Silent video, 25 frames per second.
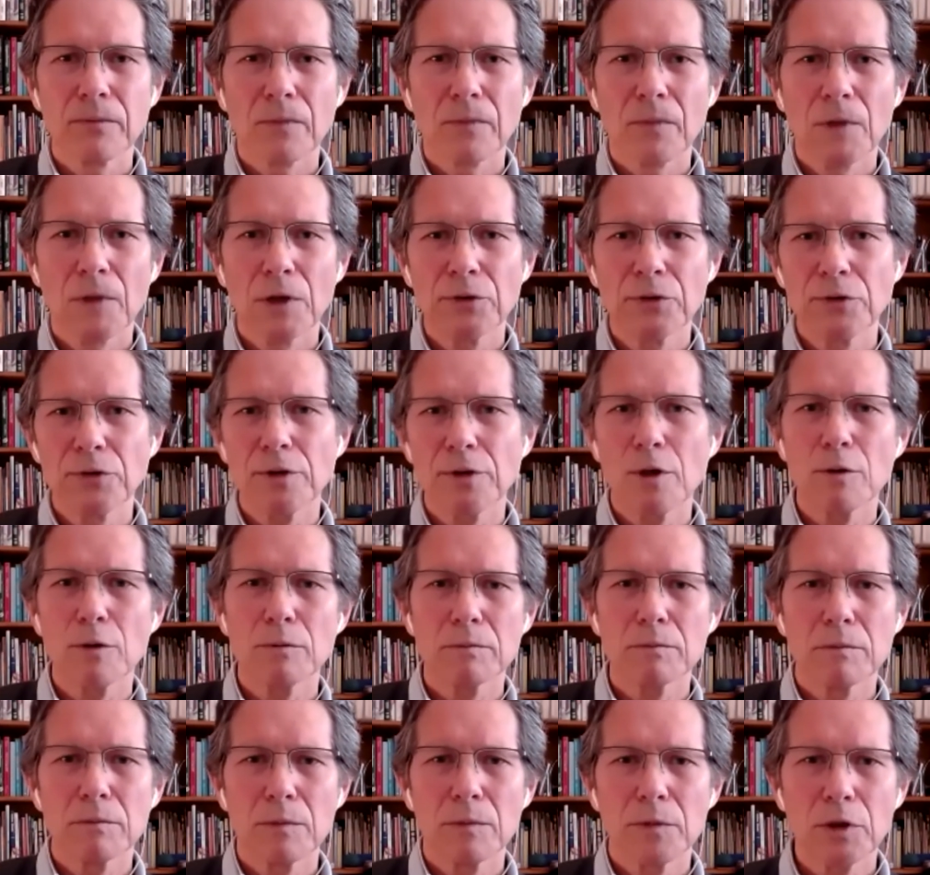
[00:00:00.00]

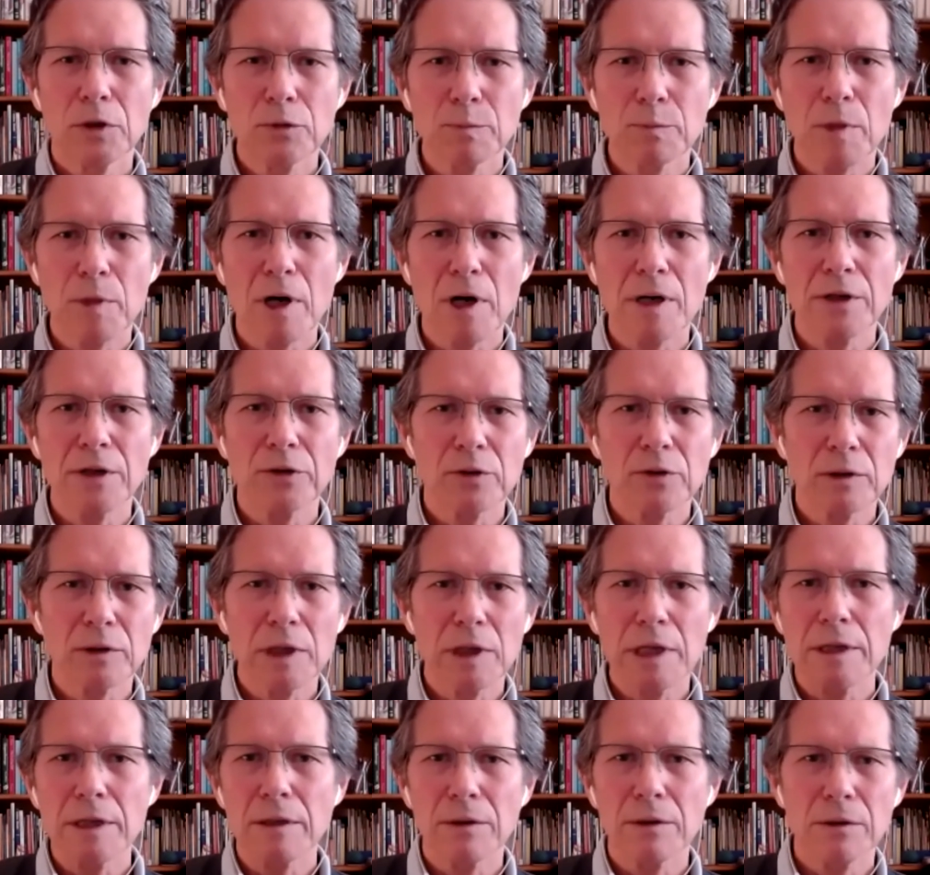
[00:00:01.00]
So this part is
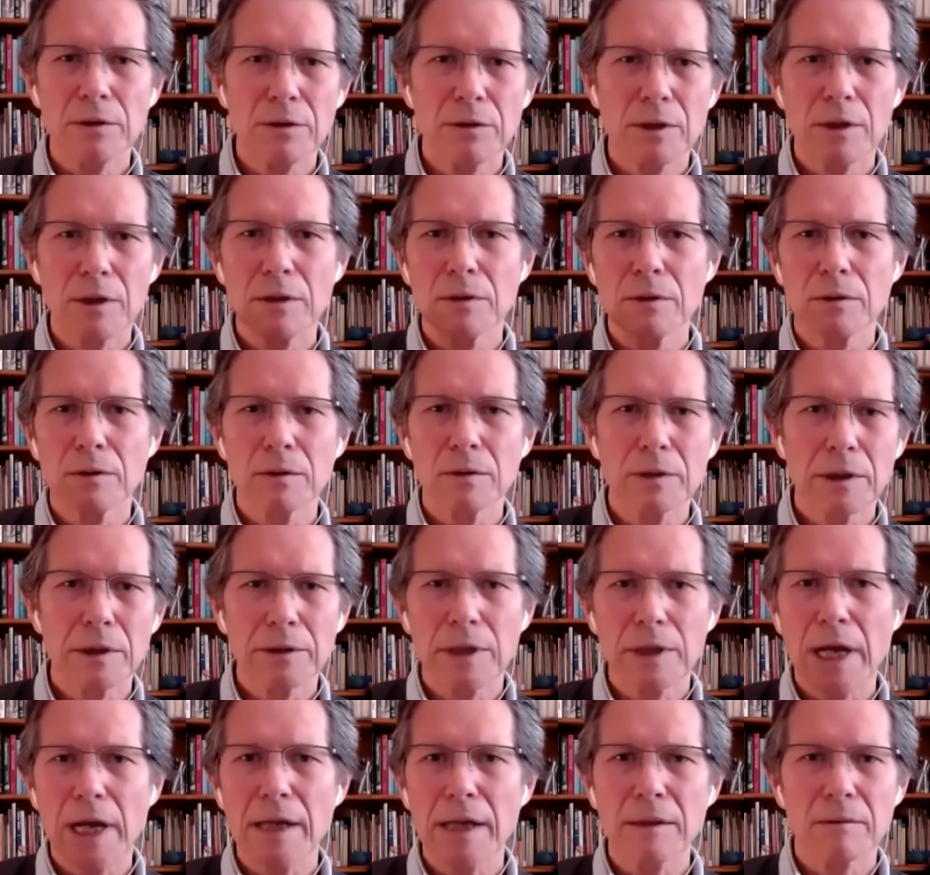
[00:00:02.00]
letting you know
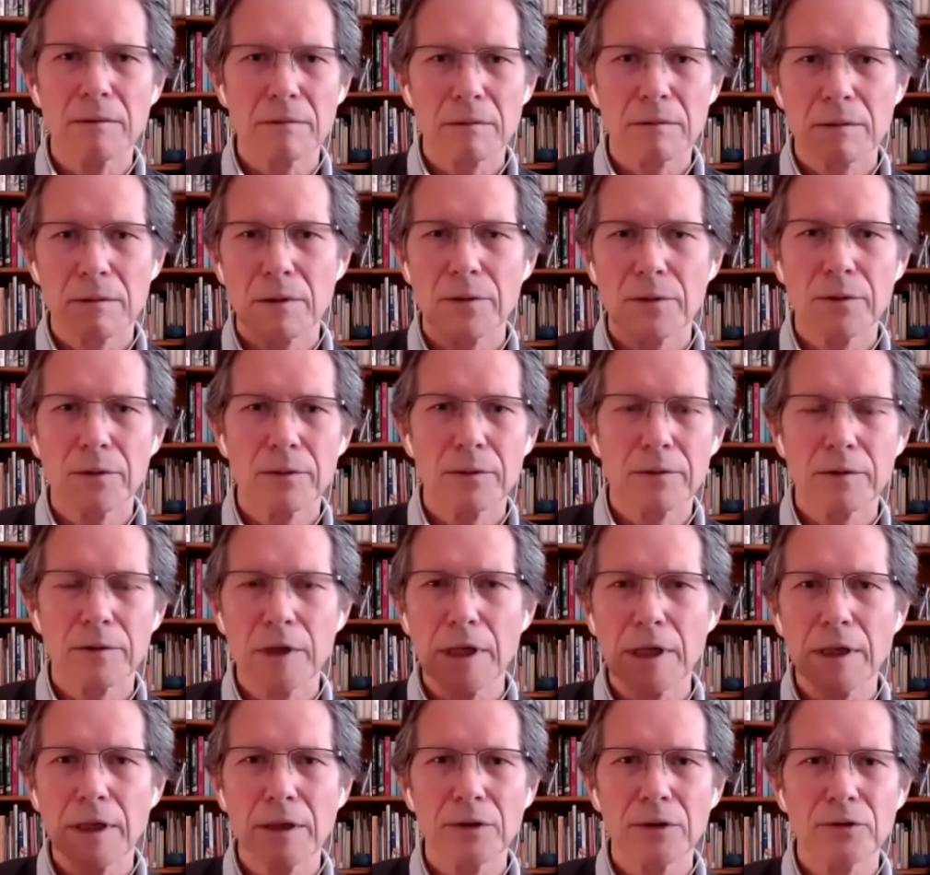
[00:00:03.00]
that
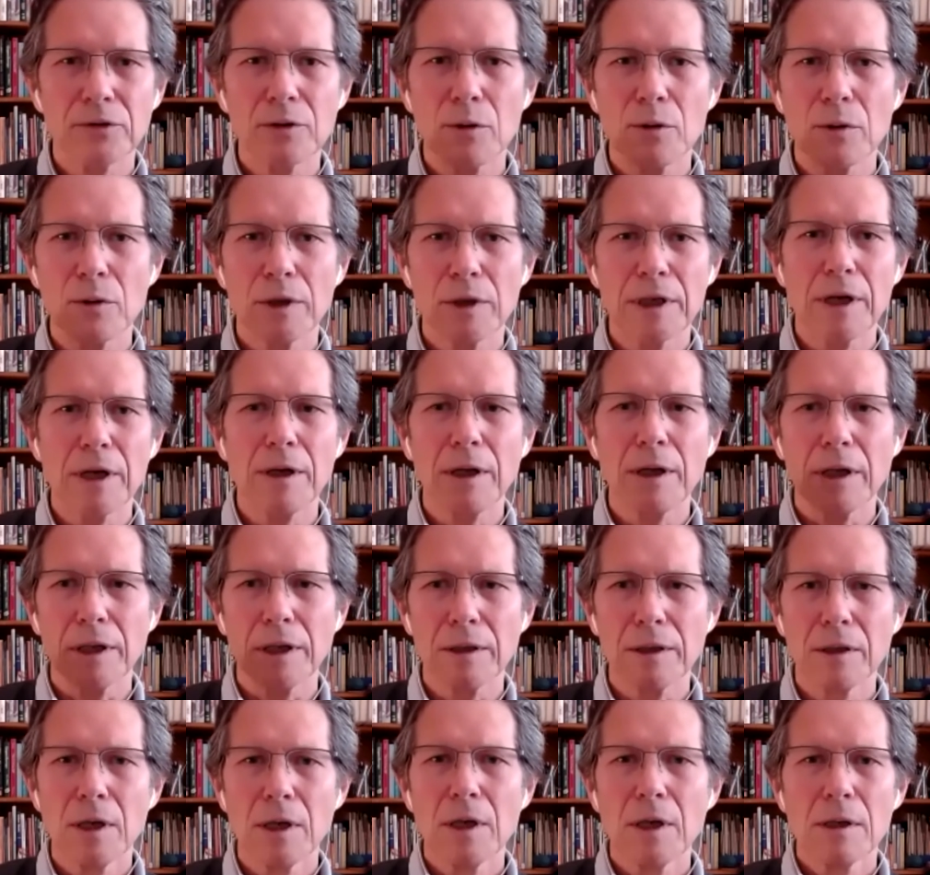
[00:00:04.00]
thing is going on.